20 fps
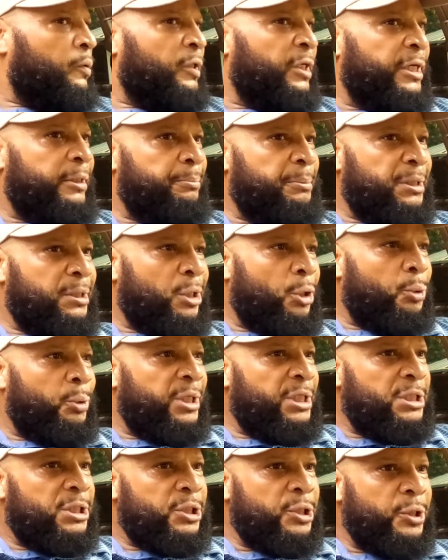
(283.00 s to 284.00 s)
Let me know
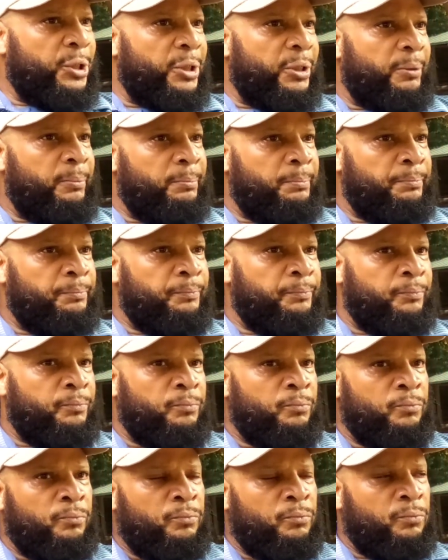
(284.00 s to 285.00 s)
he's near
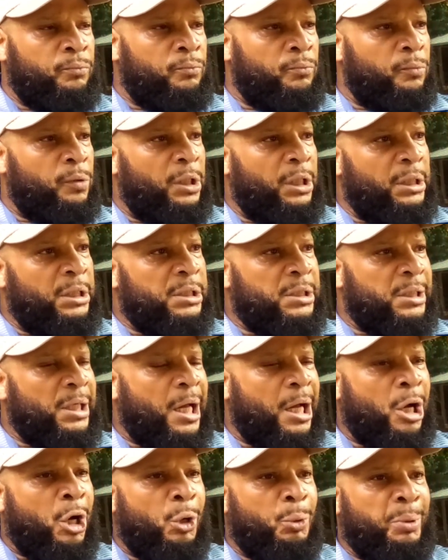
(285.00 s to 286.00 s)
and it's
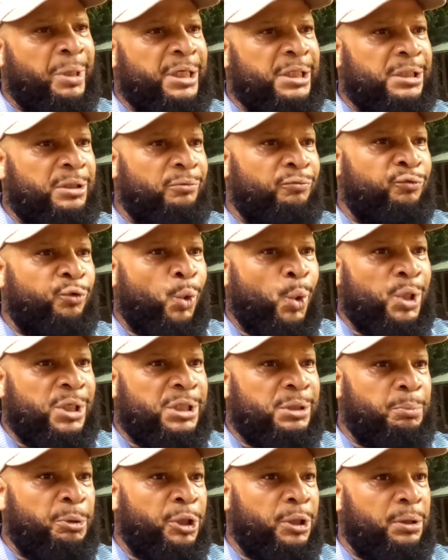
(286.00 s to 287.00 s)
not always the
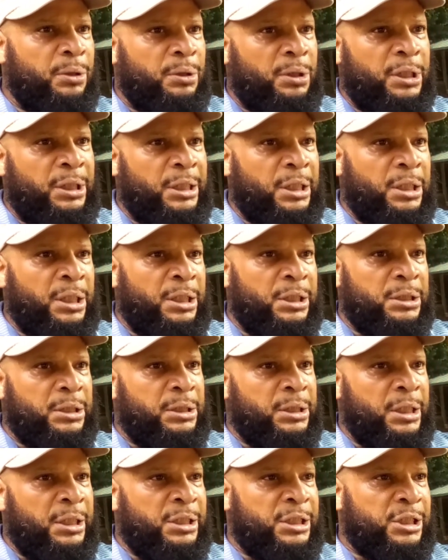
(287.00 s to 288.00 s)
voice, but he,
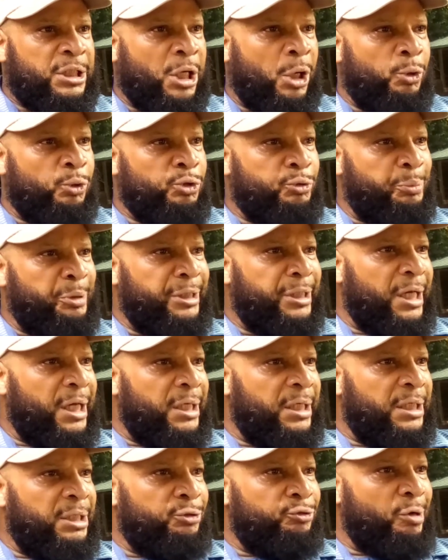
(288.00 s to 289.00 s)
he, he shows me
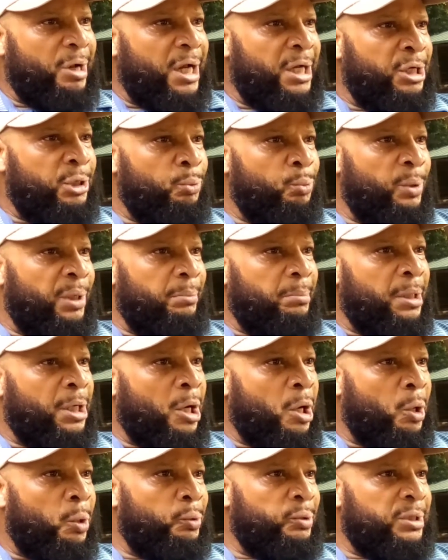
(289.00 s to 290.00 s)
that he's right here with me
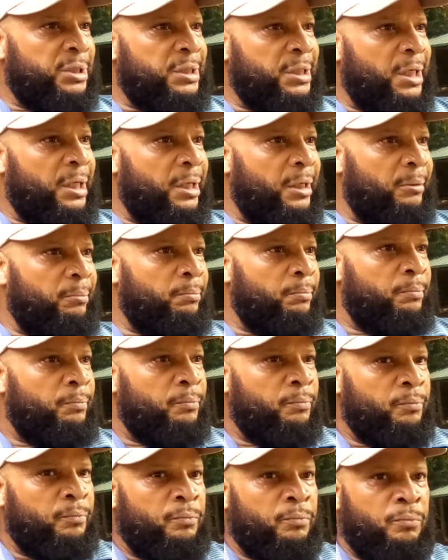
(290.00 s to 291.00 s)
all the time.
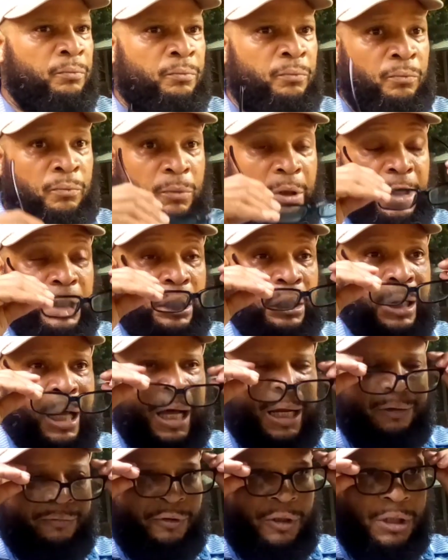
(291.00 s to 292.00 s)
And a
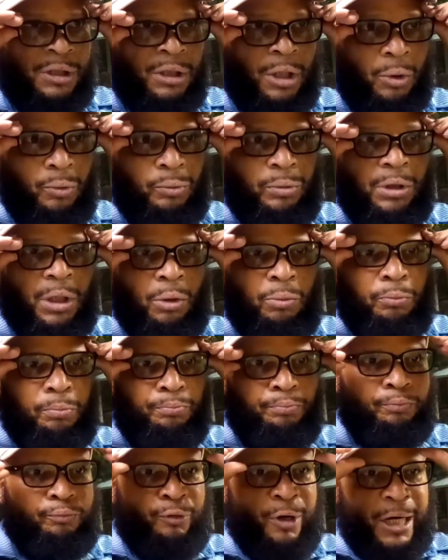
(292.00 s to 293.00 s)
lot of us don't don't
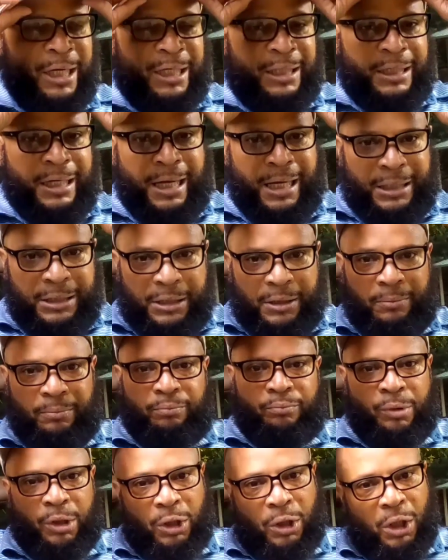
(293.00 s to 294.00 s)
recognize
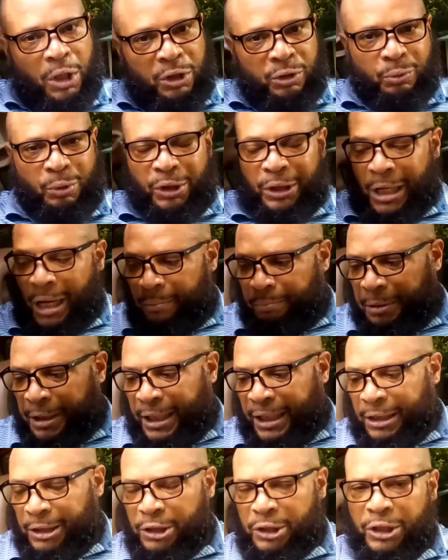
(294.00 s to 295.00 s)
it because we're not
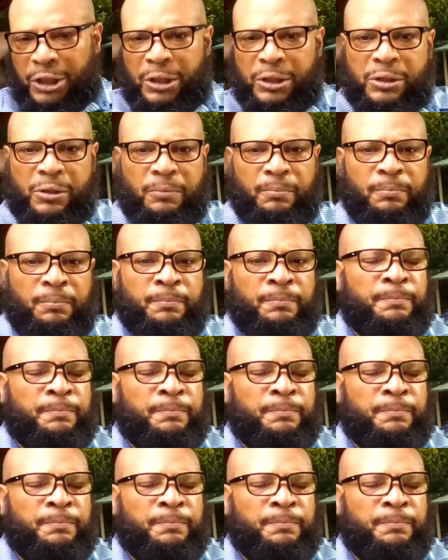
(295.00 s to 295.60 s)
paying attention.